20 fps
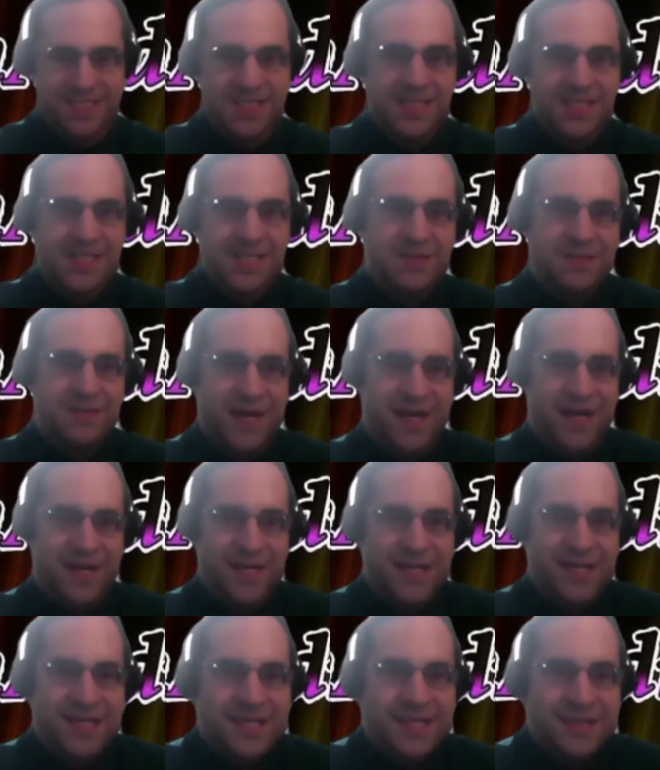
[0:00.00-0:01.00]
but
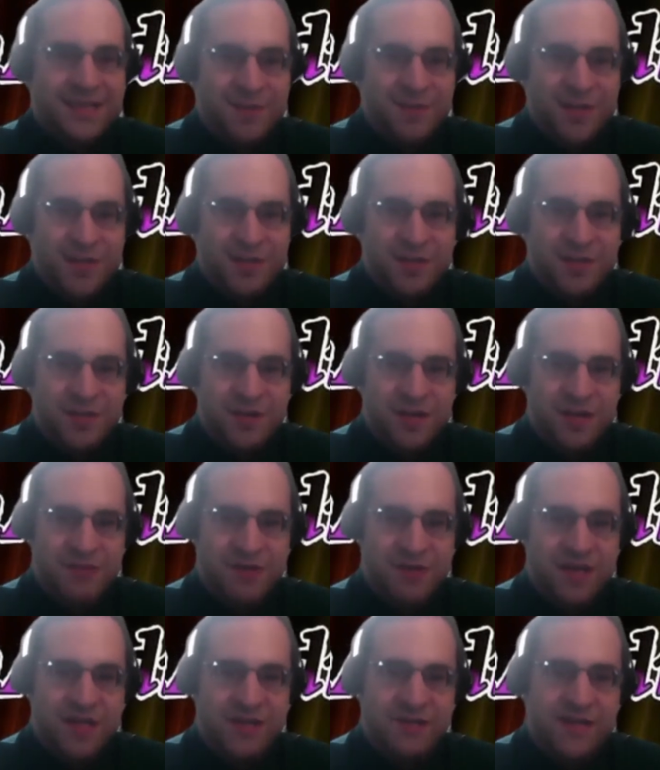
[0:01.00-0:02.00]
when you're 21,
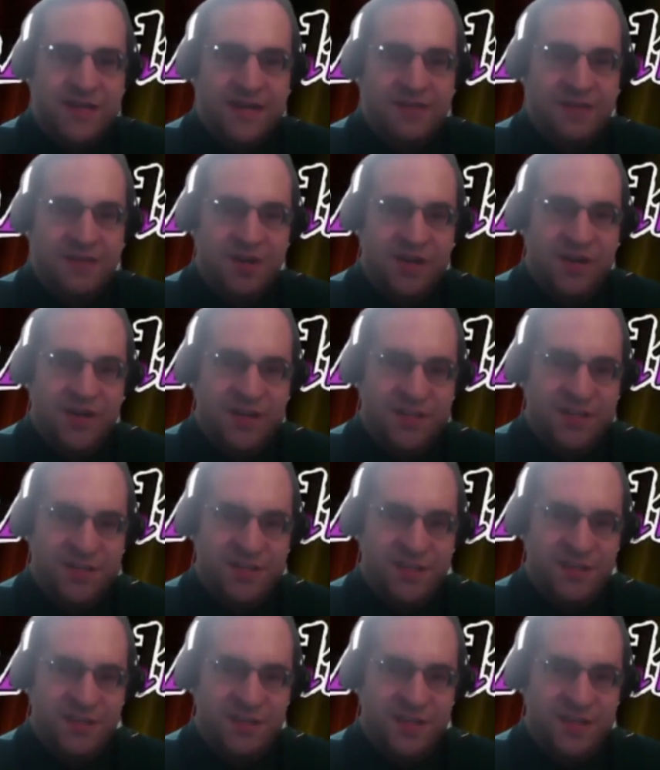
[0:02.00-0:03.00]
you're not really
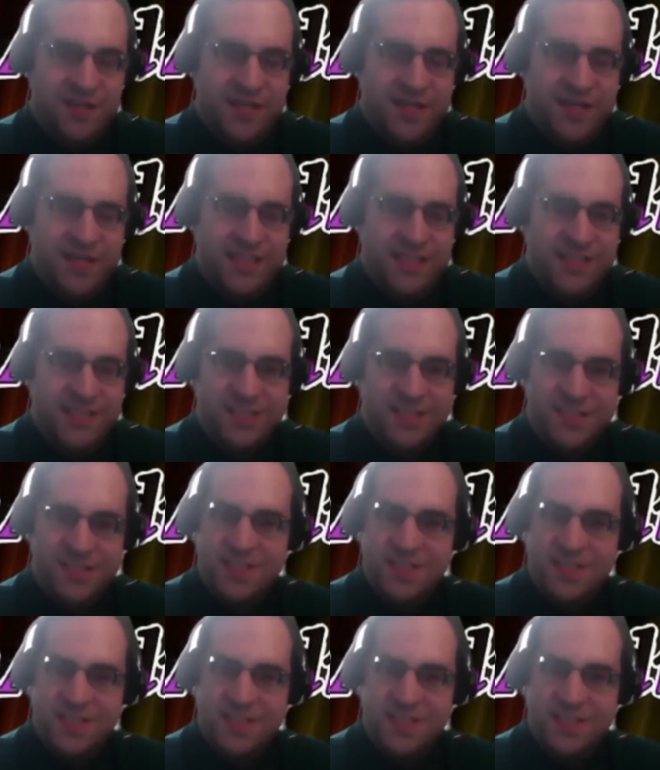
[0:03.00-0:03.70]
considered kids,